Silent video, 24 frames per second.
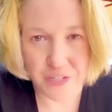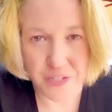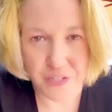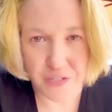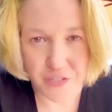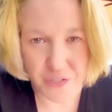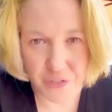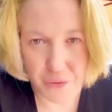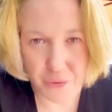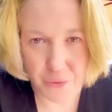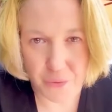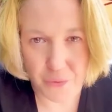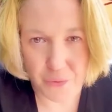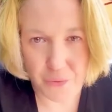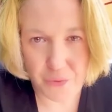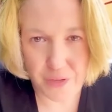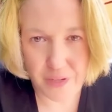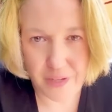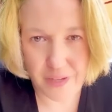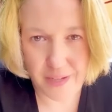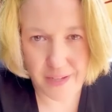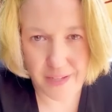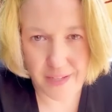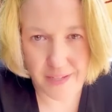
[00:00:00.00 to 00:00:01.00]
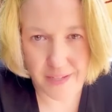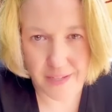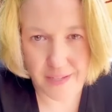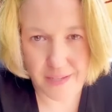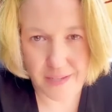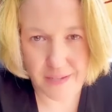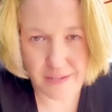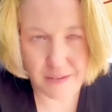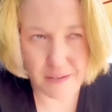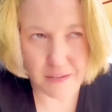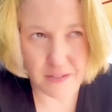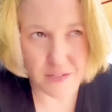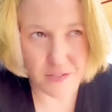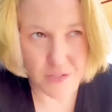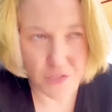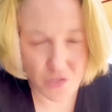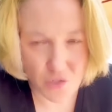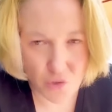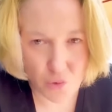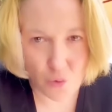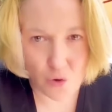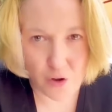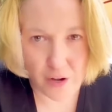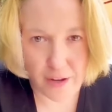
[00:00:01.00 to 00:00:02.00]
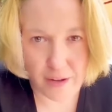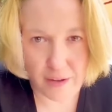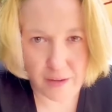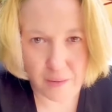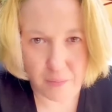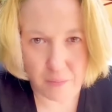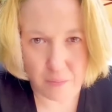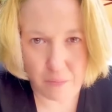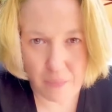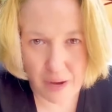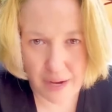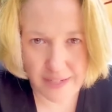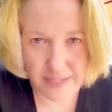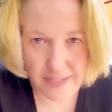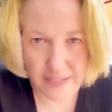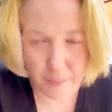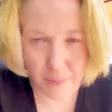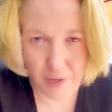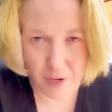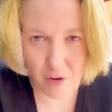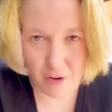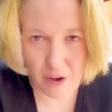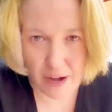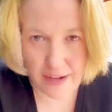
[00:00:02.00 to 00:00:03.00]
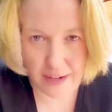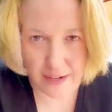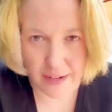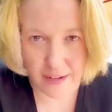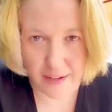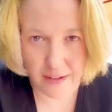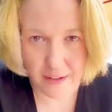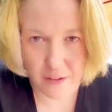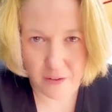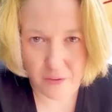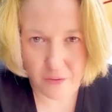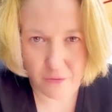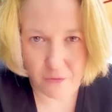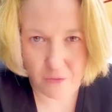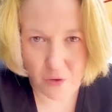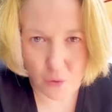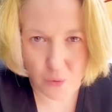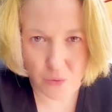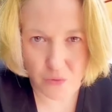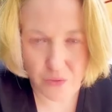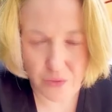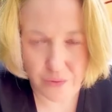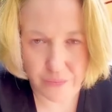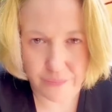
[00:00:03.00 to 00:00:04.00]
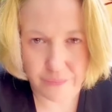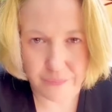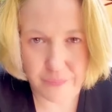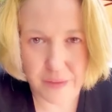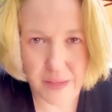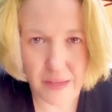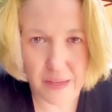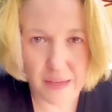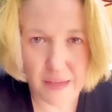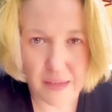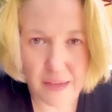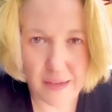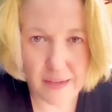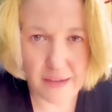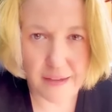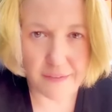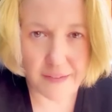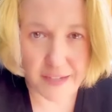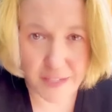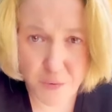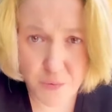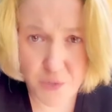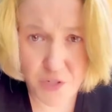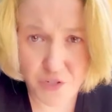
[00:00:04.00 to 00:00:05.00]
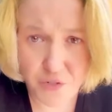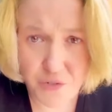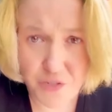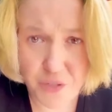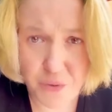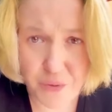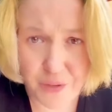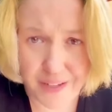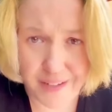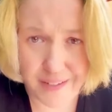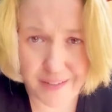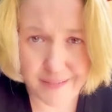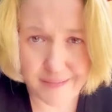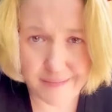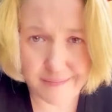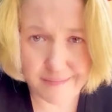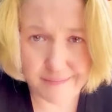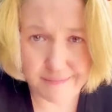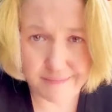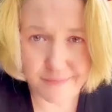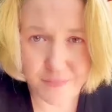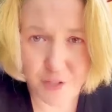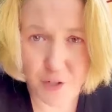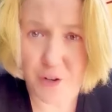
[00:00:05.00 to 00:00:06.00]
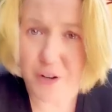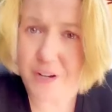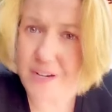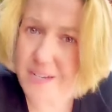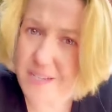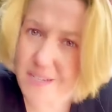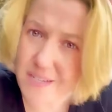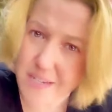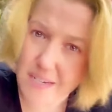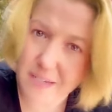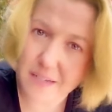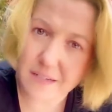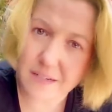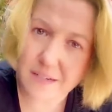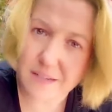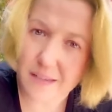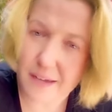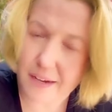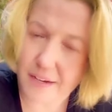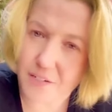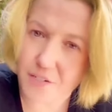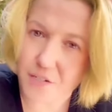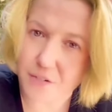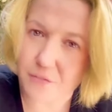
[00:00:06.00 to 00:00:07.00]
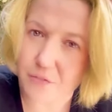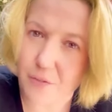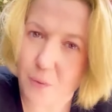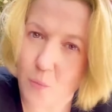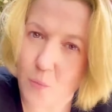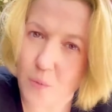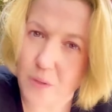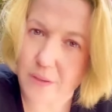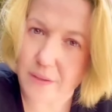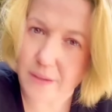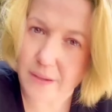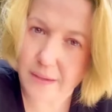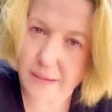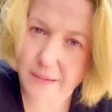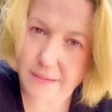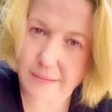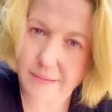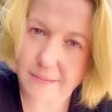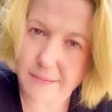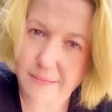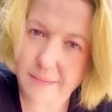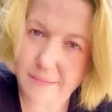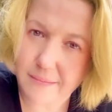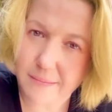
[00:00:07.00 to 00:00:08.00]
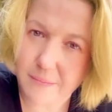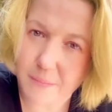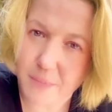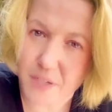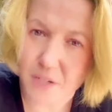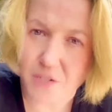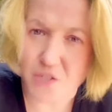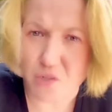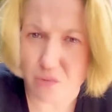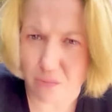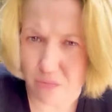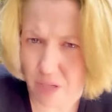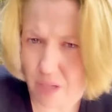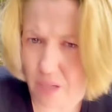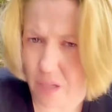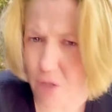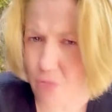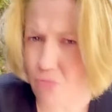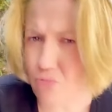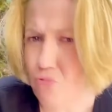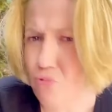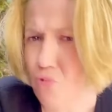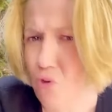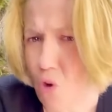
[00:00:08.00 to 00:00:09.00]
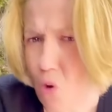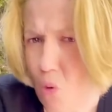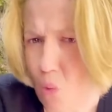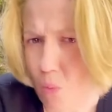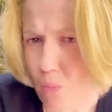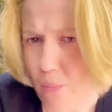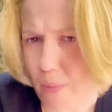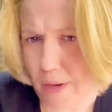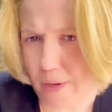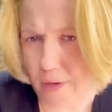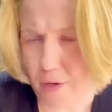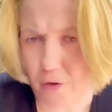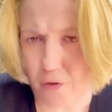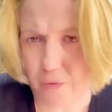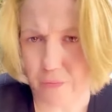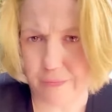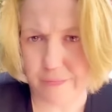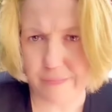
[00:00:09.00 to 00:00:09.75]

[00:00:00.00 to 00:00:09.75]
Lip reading: to do is destroy my democratic vote. That's what you're doing. You're going to steal an election from within because you think you know better.